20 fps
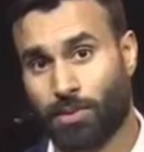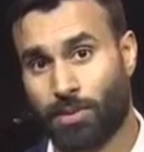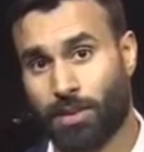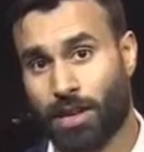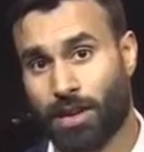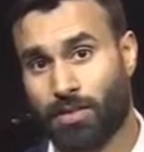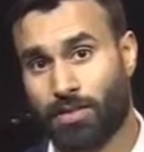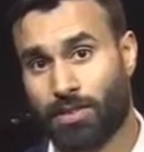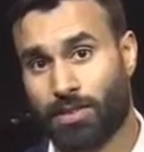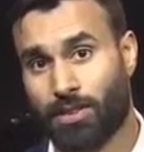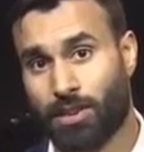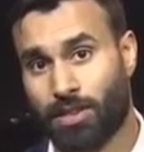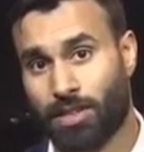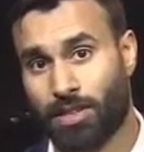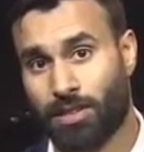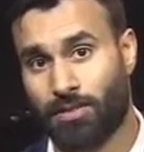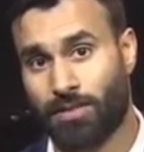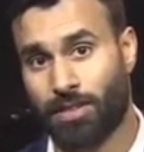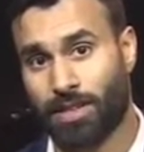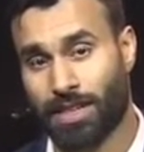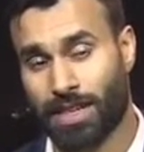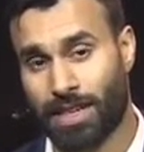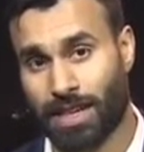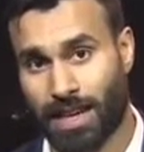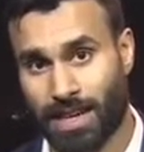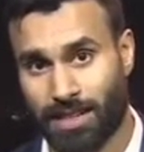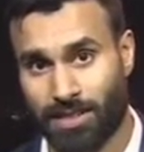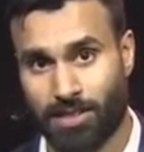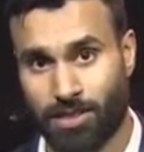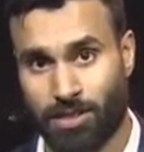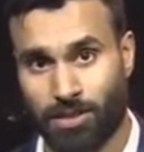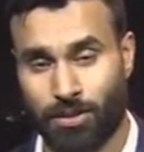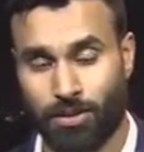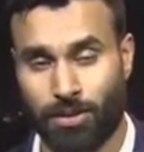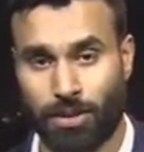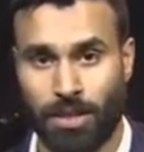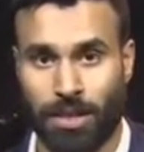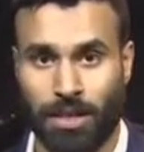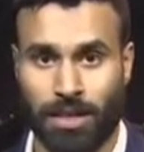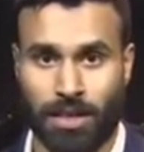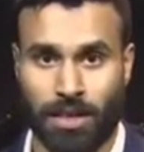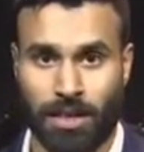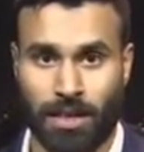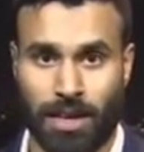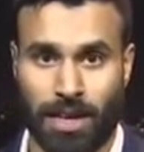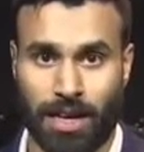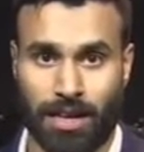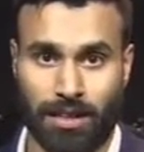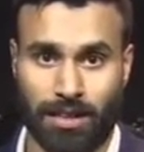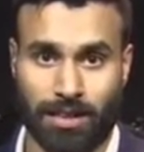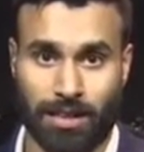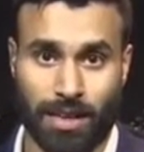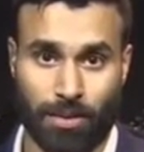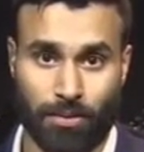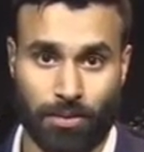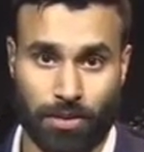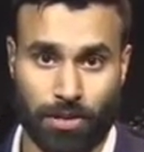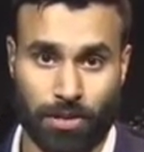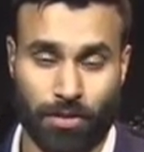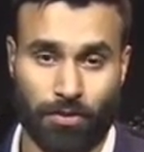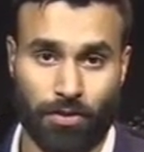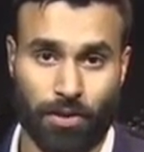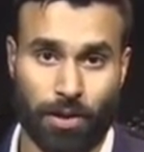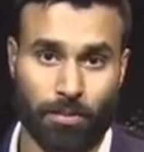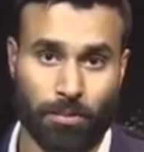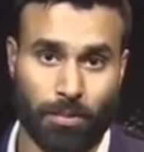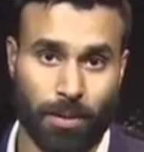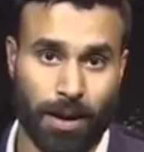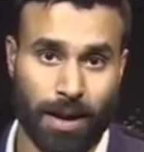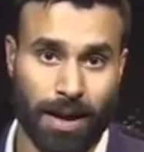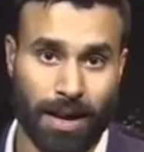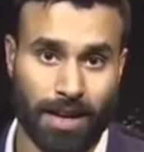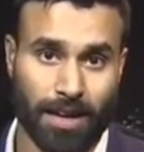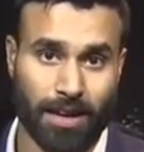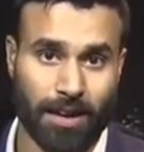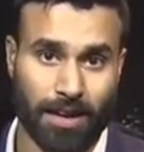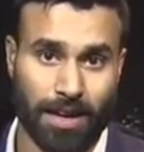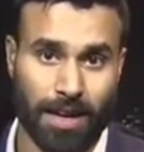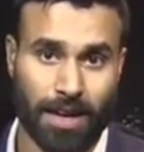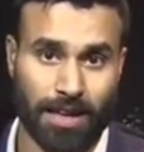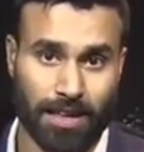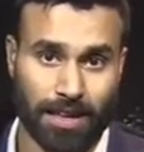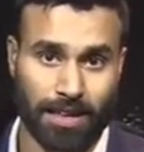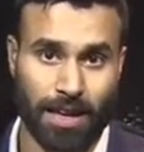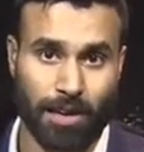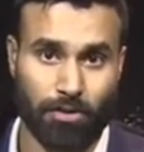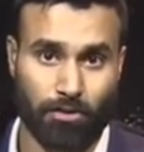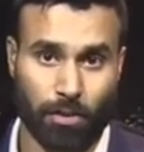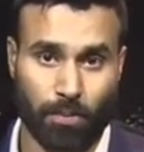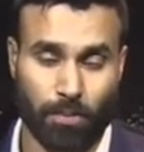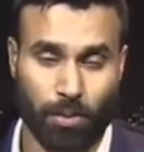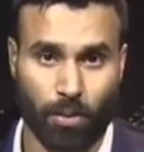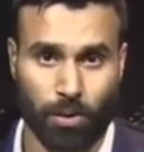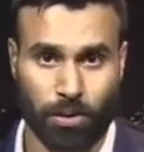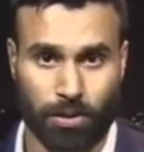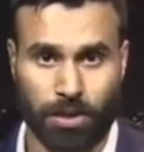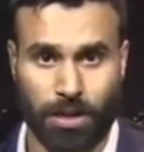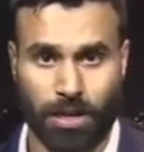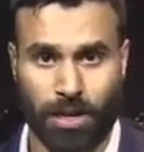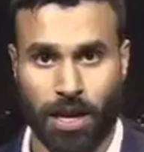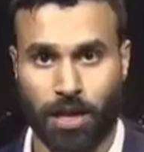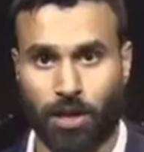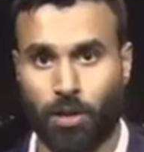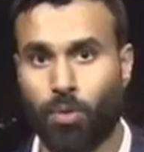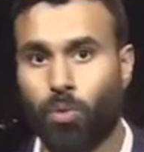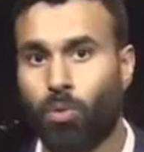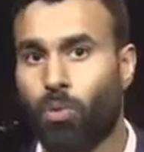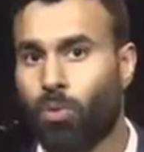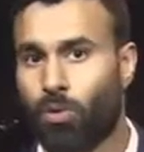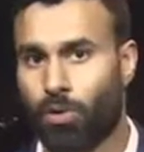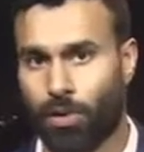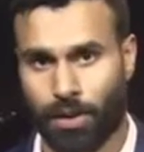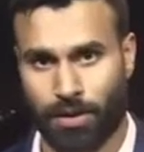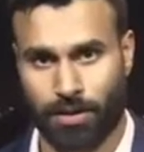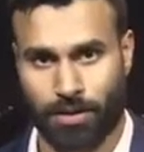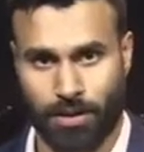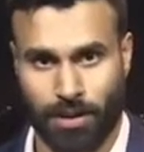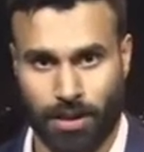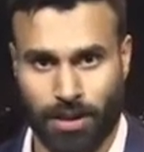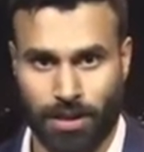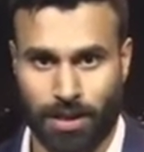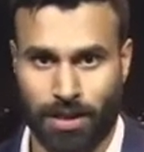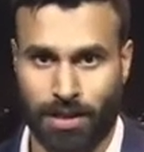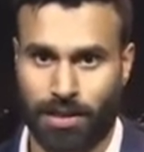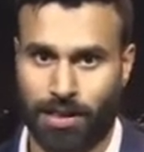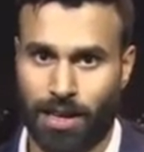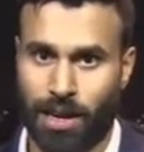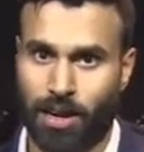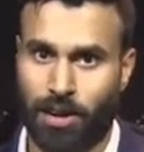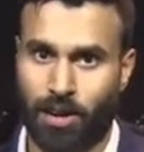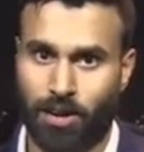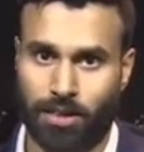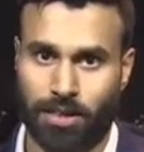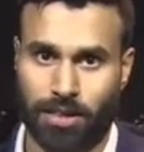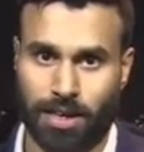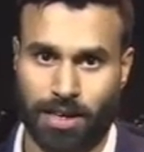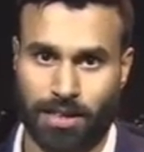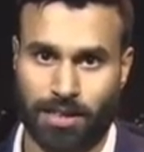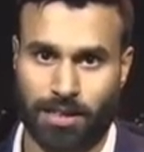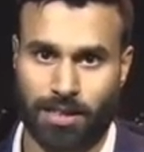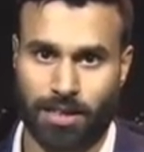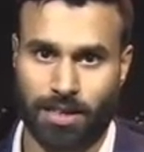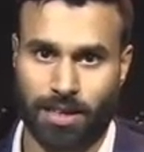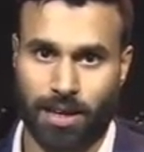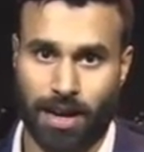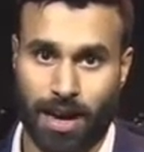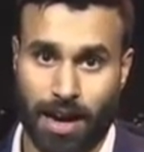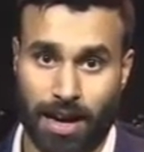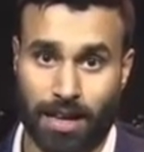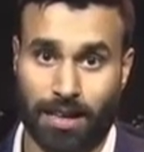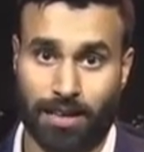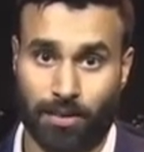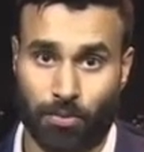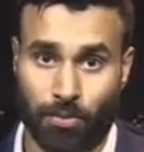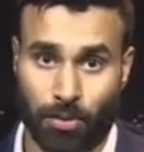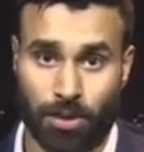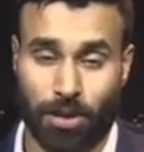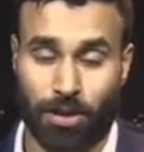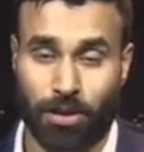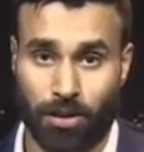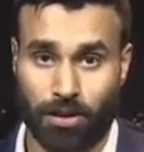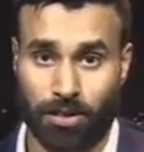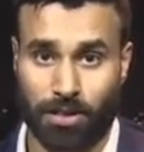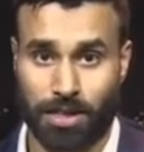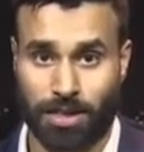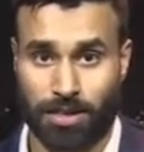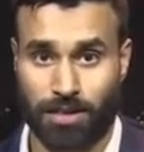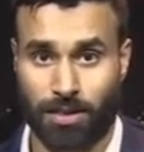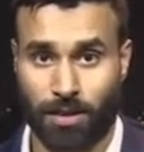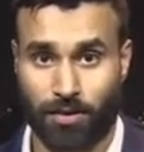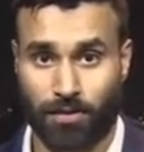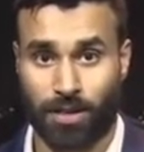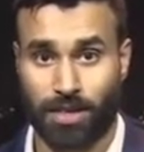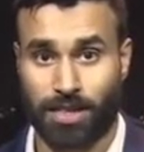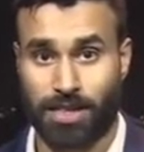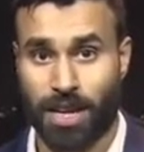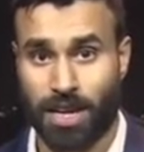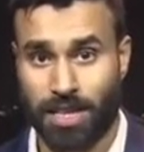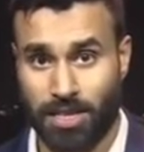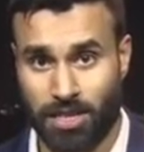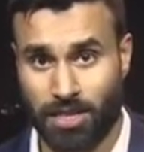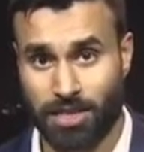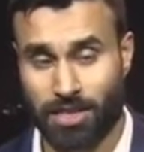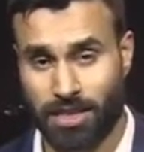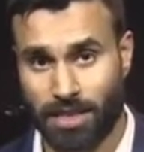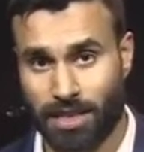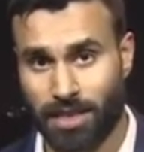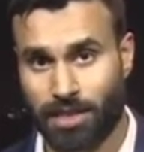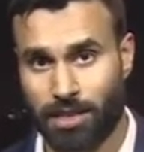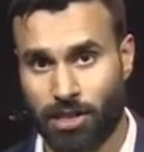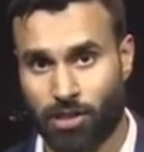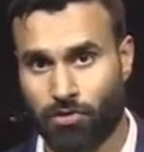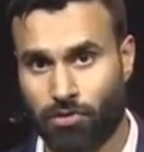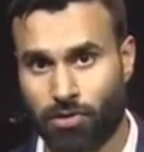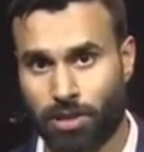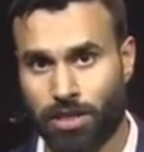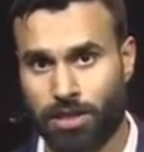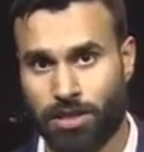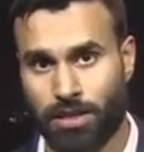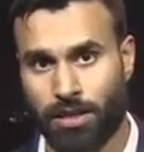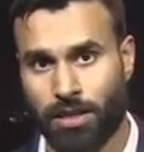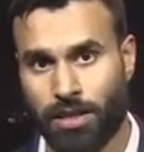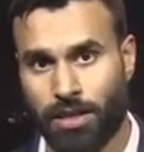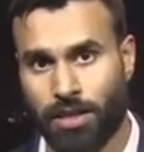where they have started feeding gas into, and that was confirmed by an IAEA report. And all this in that context, and with the context of the tensions in this region,